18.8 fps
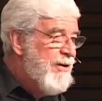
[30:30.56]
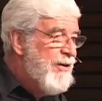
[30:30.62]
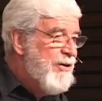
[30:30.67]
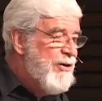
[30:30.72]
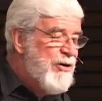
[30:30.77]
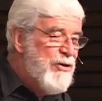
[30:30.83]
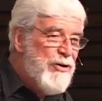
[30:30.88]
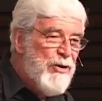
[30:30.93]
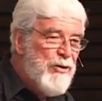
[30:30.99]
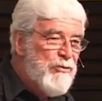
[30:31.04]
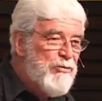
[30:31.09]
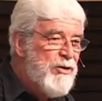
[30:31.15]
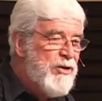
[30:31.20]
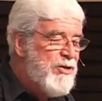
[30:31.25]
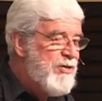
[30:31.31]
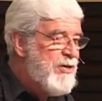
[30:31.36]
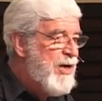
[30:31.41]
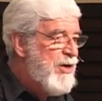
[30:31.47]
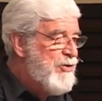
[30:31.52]
You don't
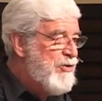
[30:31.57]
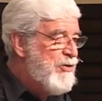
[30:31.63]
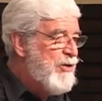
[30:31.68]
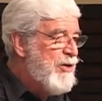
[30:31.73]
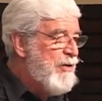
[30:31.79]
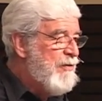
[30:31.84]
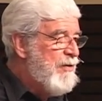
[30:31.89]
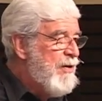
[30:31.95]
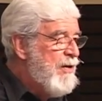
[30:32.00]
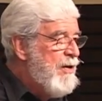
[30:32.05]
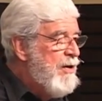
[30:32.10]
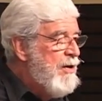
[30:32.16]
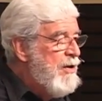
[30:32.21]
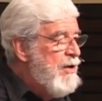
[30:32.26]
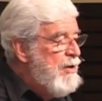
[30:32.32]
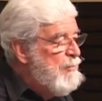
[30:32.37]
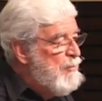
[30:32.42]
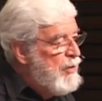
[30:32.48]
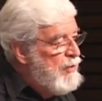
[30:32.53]
criticize yourself.
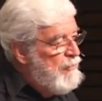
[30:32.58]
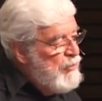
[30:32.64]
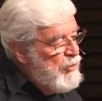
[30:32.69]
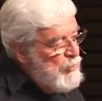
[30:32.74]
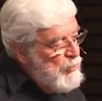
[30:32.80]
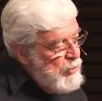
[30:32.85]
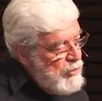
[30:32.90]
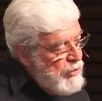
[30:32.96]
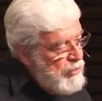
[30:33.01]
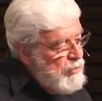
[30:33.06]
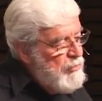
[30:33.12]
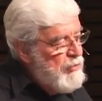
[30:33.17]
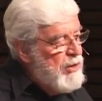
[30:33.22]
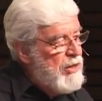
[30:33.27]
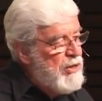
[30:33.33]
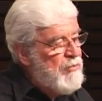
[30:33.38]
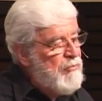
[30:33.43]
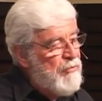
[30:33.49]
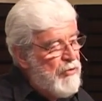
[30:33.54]
But if you would do
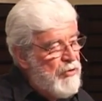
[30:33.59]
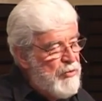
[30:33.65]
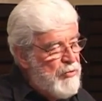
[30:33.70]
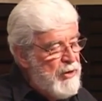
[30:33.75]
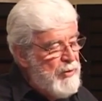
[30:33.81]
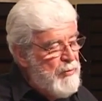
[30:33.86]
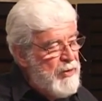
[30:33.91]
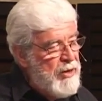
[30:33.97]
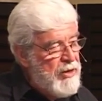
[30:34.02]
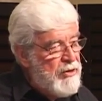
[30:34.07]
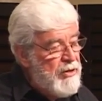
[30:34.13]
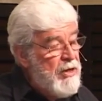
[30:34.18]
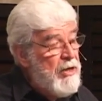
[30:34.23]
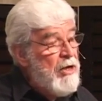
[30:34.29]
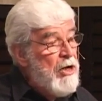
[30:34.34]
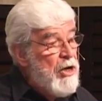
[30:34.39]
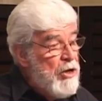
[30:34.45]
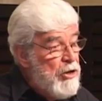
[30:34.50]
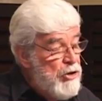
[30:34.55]
this for 3 weeks,
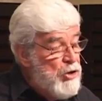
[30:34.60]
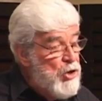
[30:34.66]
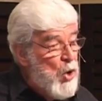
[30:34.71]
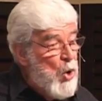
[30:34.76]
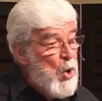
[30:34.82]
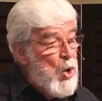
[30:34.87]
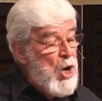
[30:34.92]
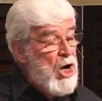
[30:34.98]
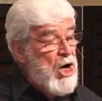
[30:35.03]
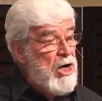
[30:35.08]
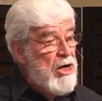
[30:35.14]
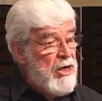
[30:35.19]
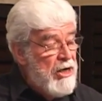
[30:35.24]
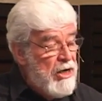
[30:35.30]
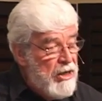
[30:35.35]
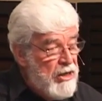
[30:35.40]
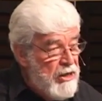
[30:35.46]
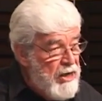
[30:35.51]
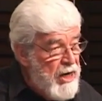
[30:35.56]
your
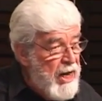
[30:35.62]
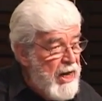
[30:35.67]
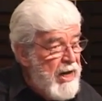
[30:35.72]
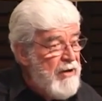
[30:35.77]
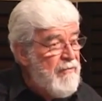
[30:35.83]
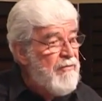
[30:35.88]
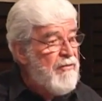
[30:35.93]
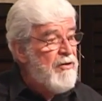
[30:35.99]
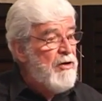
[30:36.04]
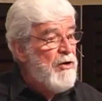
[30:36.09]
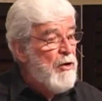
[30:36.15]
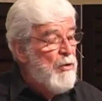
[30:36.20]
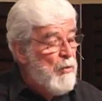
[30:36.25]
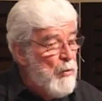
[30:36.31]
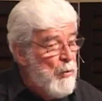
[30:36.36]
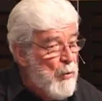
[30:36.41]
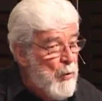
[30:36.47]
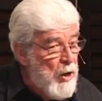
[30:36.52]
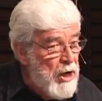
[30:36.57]
life
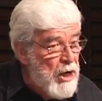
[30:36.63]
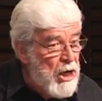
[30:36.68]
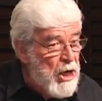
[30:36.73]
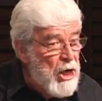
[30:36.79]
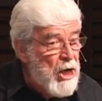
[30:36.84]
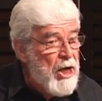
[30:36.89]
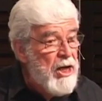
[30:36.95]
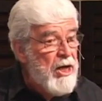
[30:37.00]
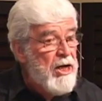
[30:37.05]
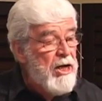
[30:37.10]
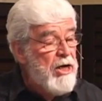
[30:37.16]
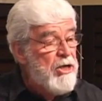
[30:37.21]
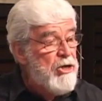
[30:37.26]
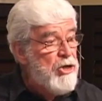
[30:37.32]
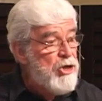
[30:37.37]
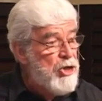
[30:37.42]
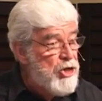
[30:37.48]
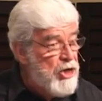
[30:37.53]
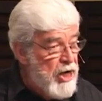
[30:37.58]
will
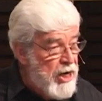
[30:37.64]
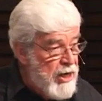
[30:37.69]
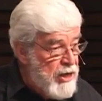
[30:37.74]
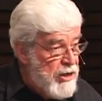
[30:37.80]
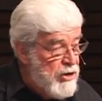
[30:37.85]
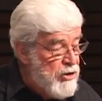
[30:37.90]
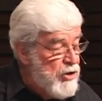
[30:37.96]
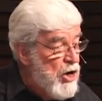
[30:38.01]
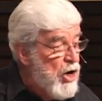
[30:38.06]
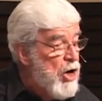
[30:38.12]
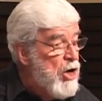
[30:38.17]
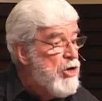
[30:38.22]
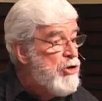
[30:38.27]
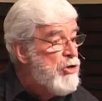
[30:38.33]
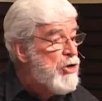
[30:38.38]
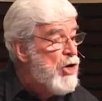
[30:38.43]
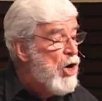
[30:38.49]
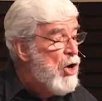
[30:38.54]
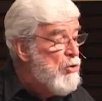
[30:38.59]
change
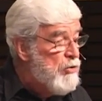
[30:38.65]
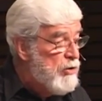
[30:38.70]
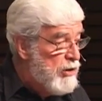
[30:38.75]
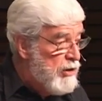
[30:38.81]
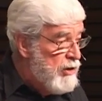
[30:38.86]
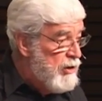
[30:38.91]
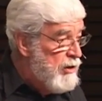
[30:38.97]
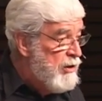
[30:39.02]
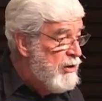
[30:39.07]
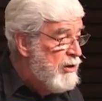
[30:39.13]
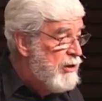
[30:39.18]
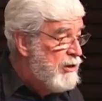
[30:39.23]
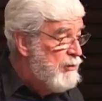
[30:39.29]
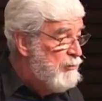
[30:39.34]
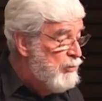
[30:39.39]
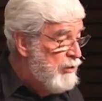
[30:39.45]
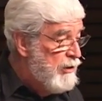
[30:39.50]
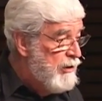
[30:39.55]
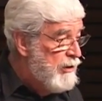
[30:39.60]
totally and
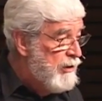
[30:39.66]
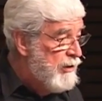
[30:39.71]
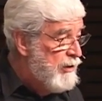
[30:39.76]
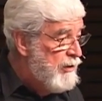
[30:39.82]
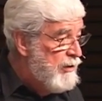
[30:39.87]
completely.